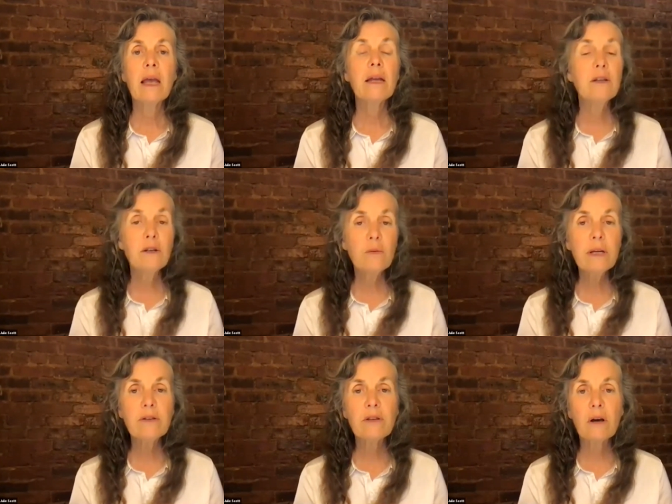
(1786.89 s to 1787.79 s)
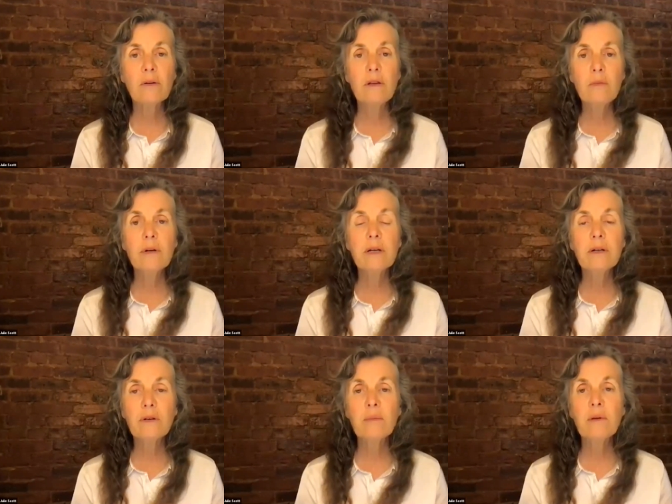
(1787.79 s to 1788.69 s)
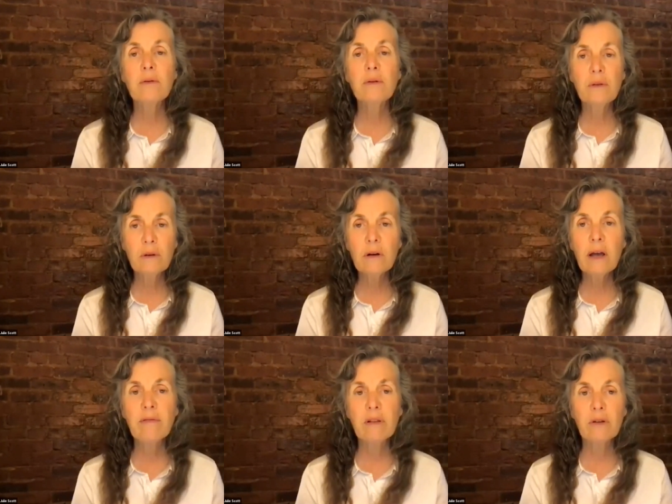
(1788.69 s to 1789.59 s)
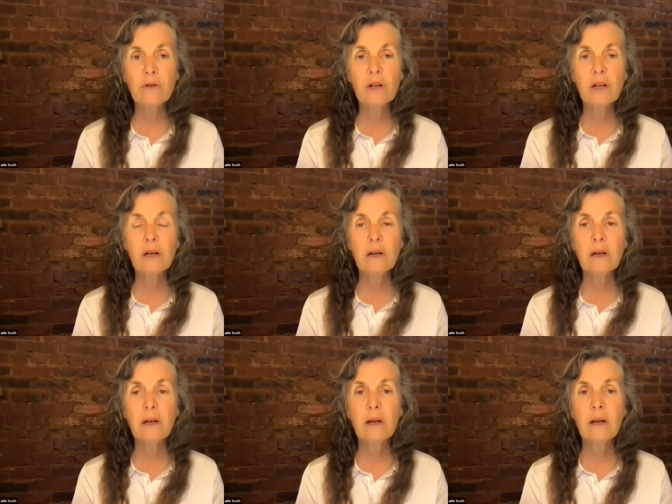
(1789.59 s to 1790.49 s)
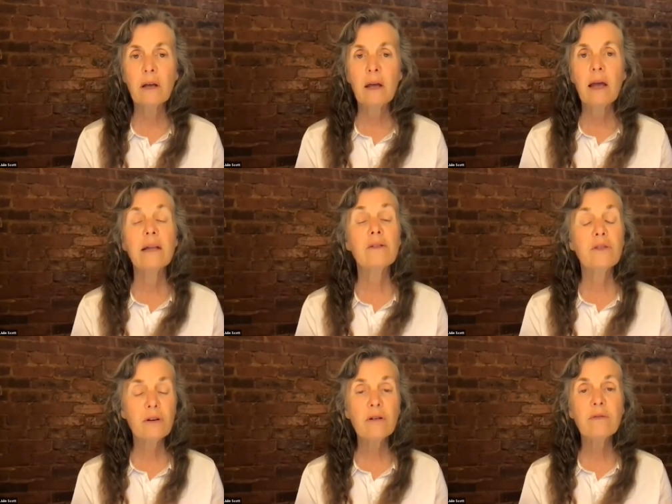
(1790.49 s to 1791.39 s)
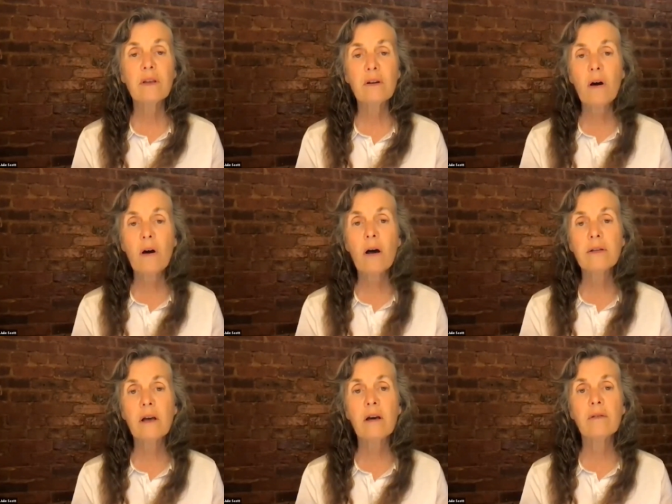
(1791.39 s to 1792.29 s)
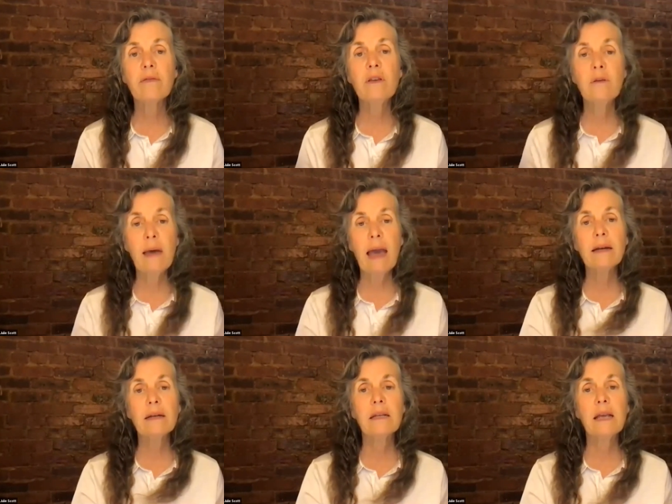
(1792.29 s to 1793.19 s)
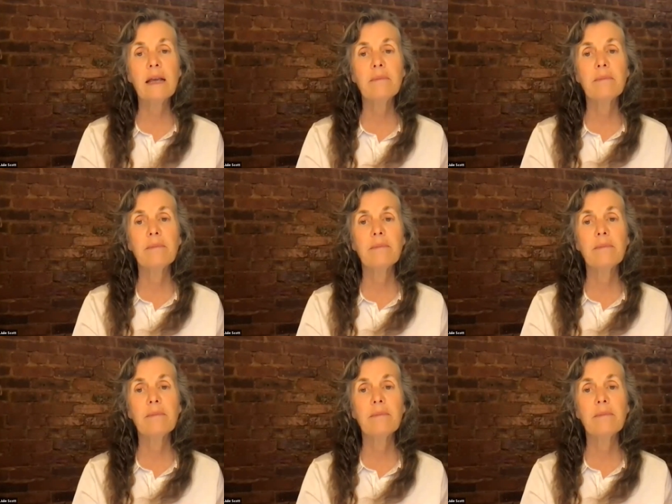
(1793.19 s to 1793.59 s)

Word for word: In doing so, you will contribute to your evolution and serve the cause of humanity.